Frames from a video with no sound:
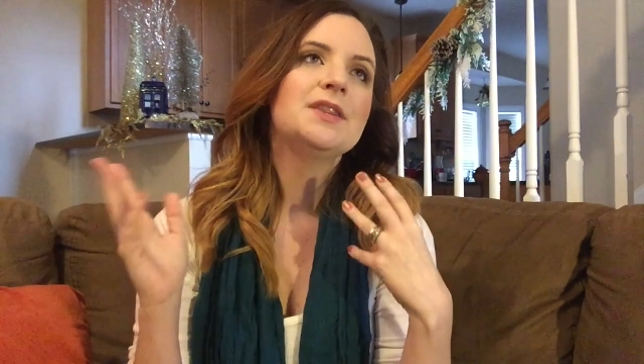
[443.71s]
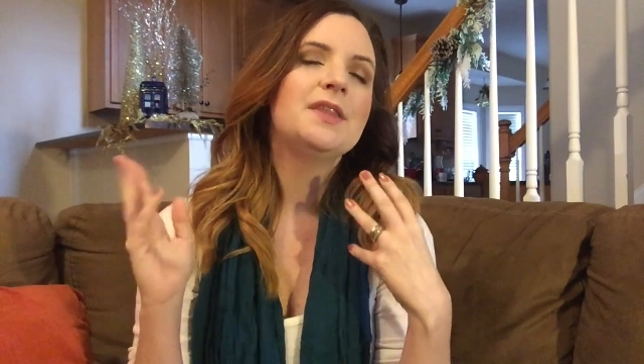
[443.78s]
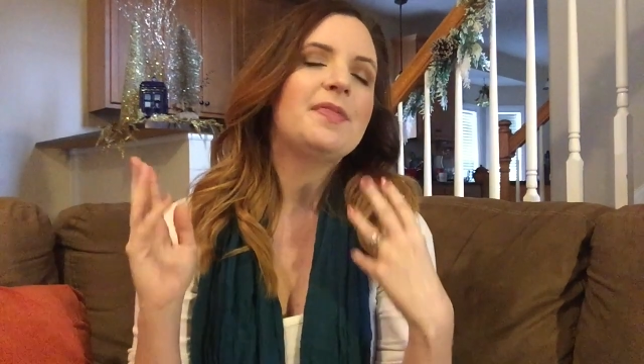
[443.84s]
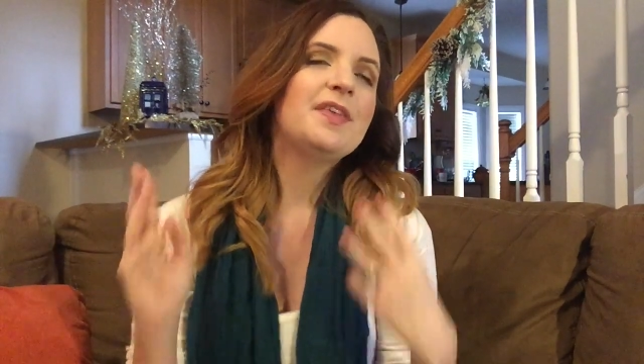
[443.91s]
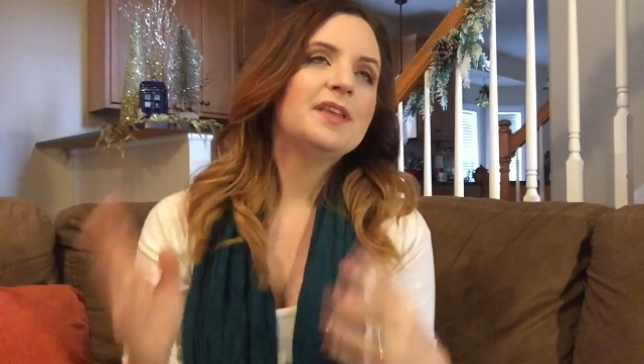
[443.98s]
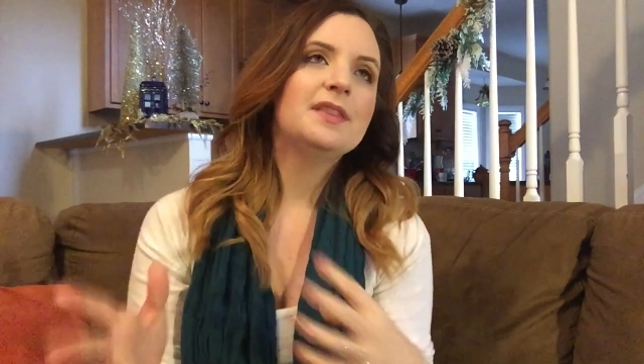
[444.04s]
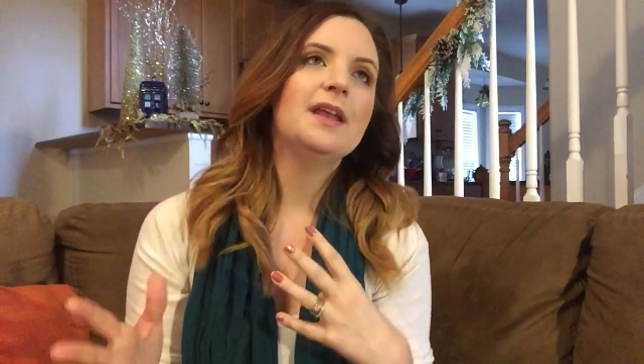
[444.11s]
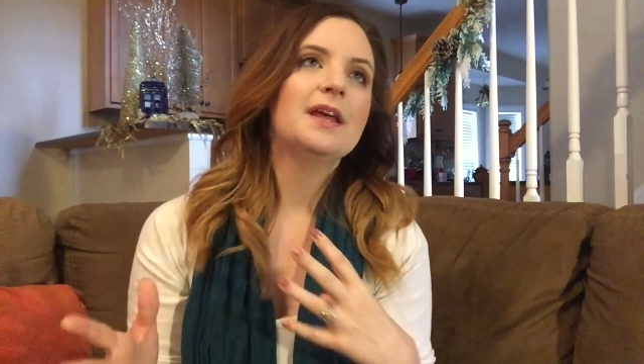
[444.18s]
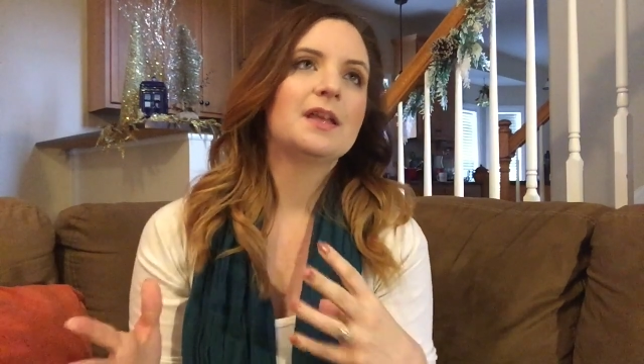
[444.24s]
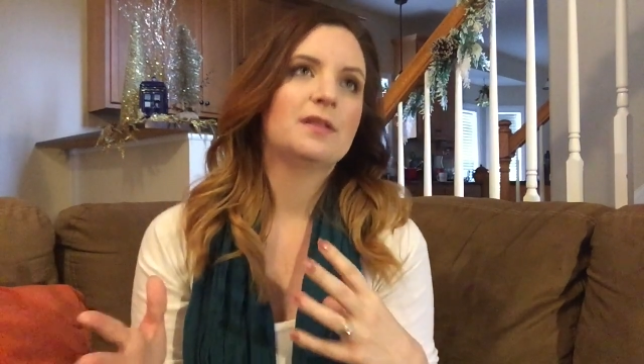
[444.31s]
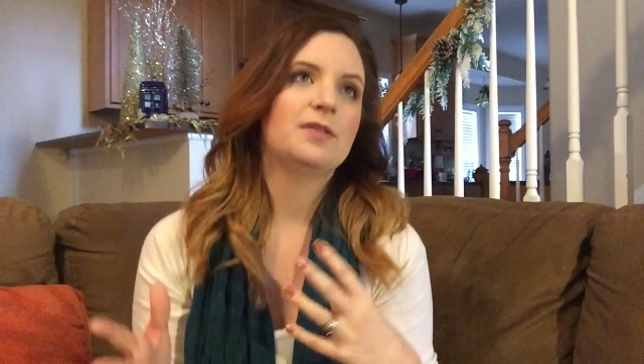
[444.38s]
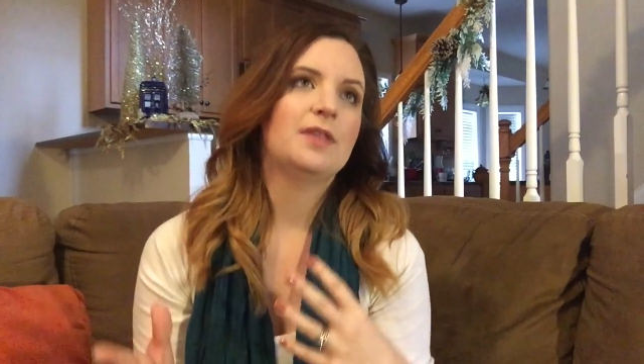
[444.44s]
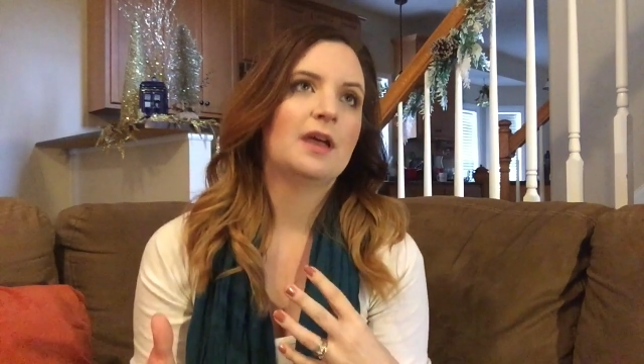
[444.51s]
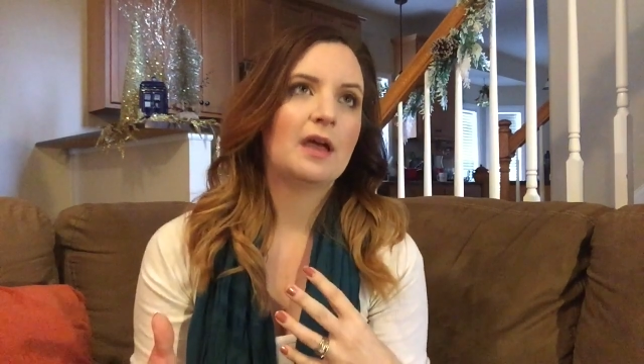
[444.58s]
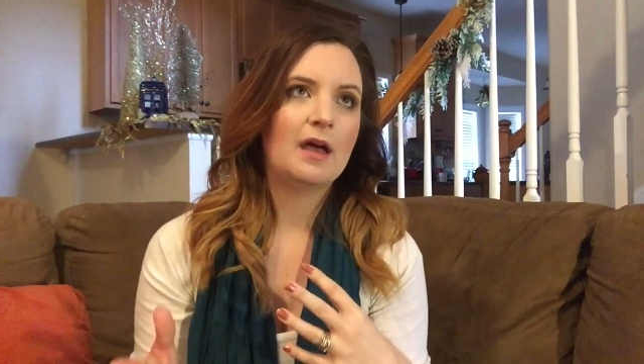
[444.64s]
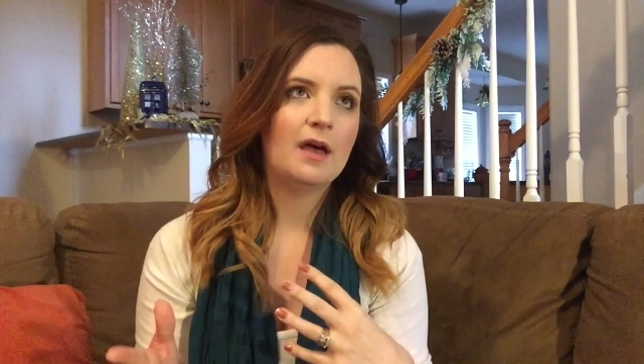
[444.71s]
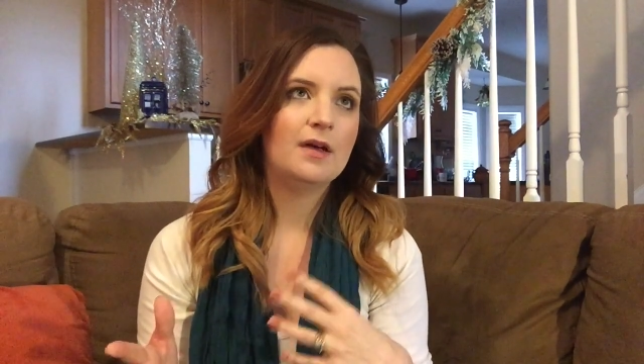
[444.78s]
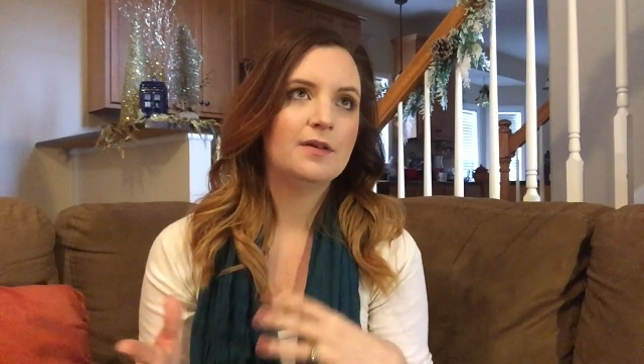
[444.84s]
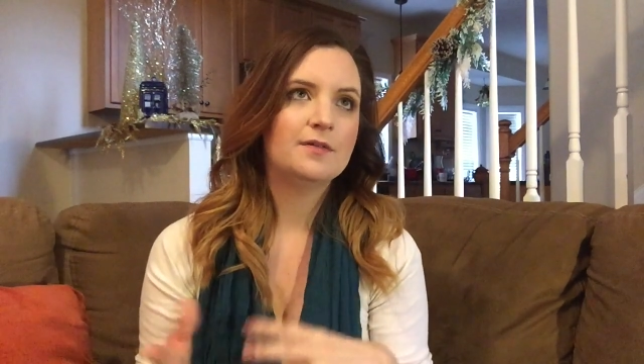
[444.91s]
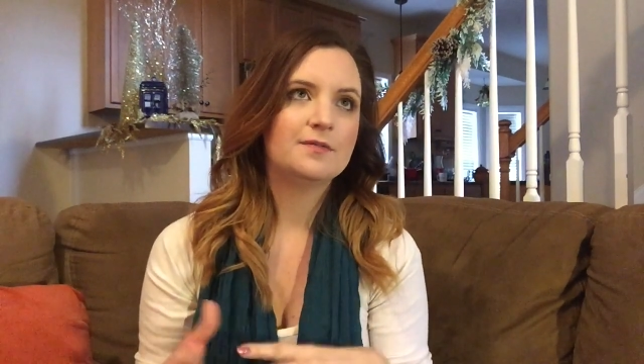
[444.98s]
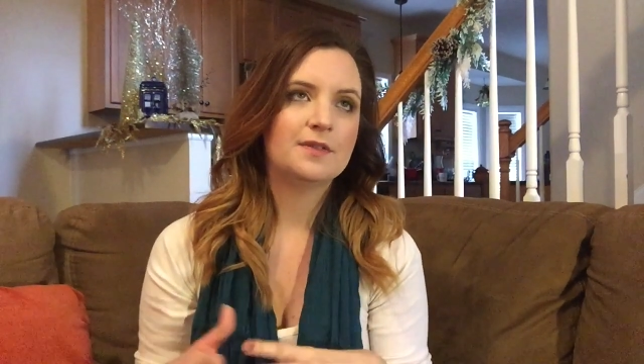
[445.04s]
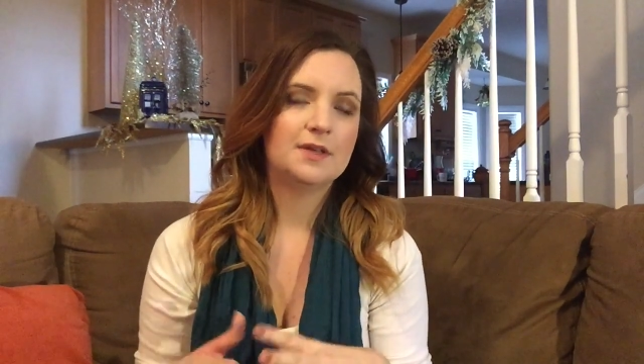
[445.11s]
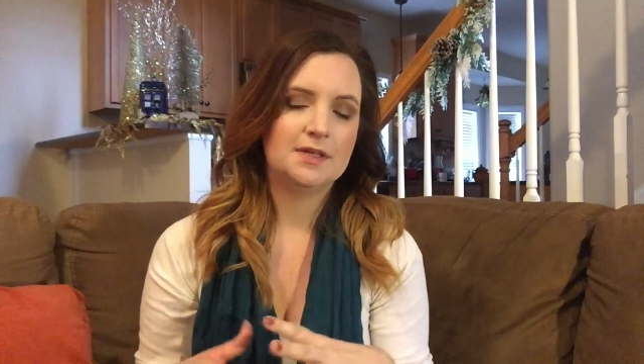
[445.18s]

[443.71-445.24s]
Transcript: the thing that I can think of